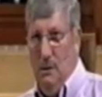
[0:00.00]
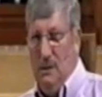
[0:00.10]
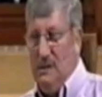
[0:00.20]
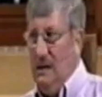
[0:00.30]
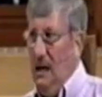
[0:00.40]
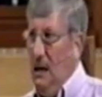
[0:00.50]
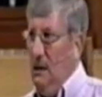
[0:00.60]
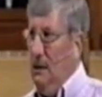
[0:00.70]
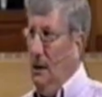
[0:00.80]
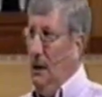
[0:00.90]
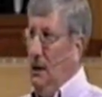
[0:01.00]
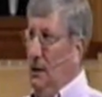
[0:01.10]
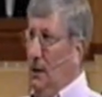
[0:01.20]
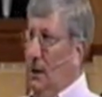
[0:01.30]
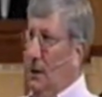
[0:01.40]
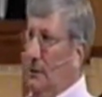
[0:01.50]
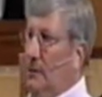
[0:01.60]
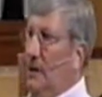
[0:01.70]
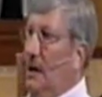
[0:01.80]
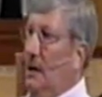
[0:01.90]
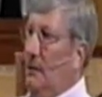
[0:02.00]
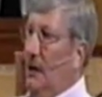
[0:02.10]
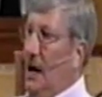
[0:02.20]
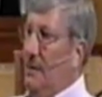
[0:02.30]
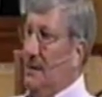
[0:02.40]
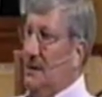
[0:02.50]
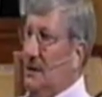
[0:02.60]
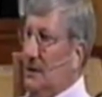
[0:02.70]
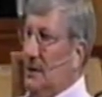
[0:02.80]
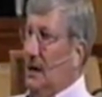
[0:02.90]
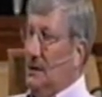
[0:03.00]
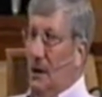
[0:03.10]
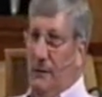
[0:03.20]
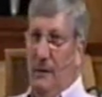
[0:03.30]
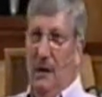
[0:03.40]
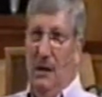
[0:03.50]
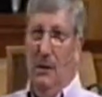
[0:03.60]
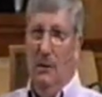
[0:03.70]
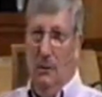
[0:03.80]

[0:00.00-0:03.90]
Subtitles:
stand in 180-degree opposition, as often they do,